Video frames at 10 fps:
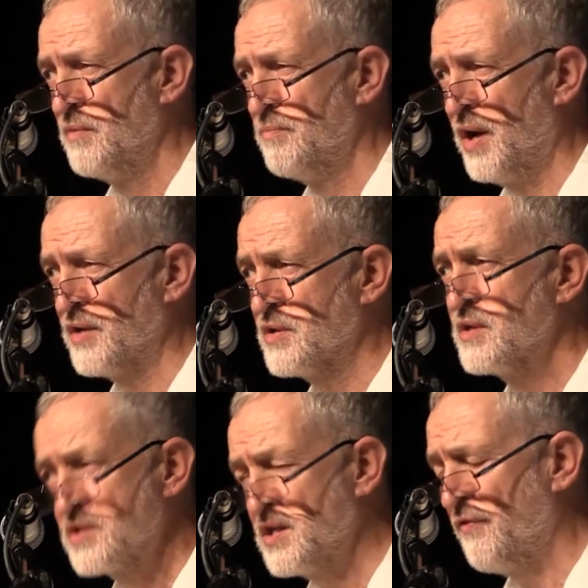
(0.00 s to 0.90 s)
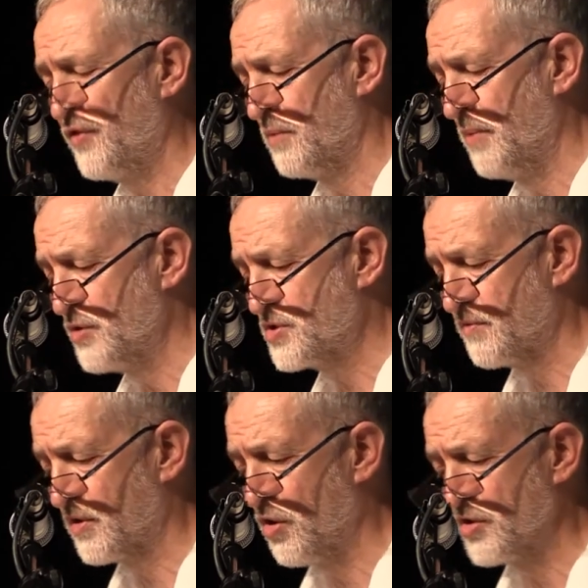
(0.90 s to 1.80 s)
but suffer the most of
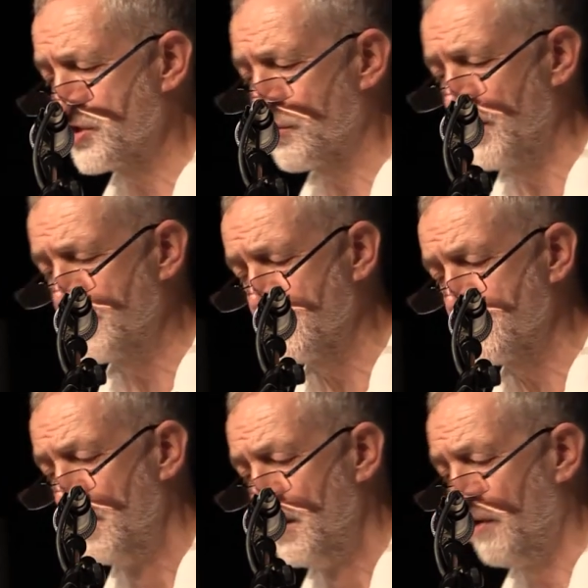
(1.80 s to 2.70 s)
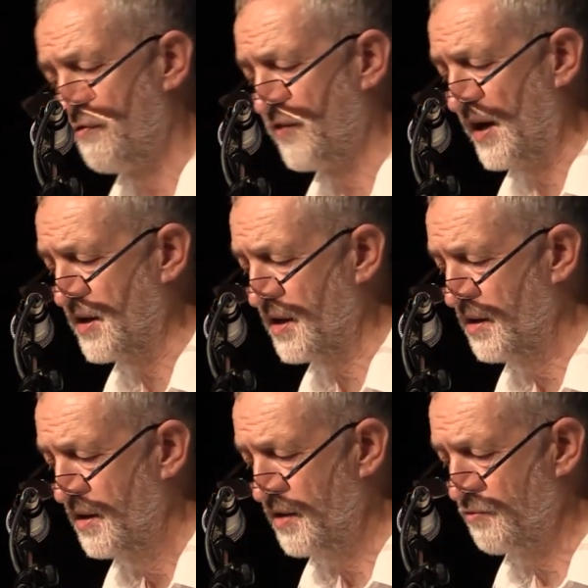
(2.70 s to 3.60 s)
the consequences of flooding
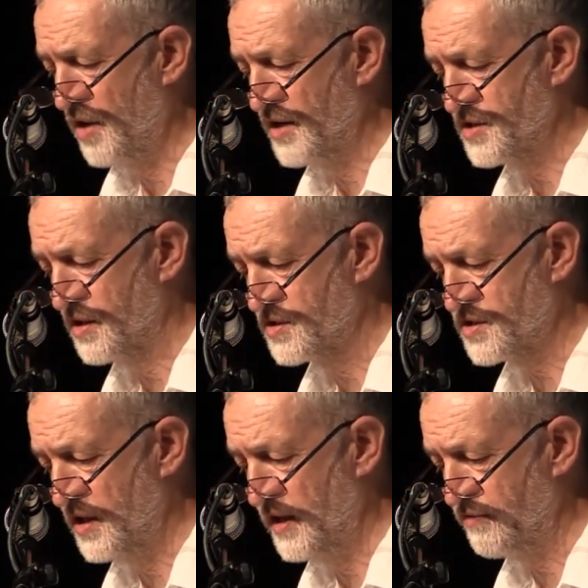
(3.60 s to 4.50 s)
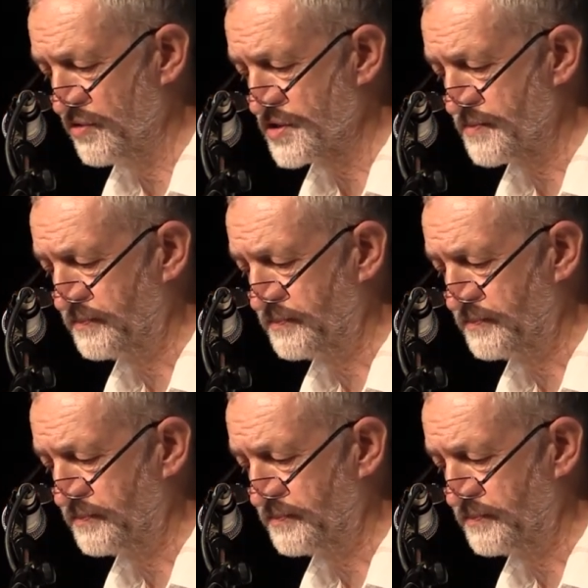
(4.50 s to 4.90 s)
and rising sea levels.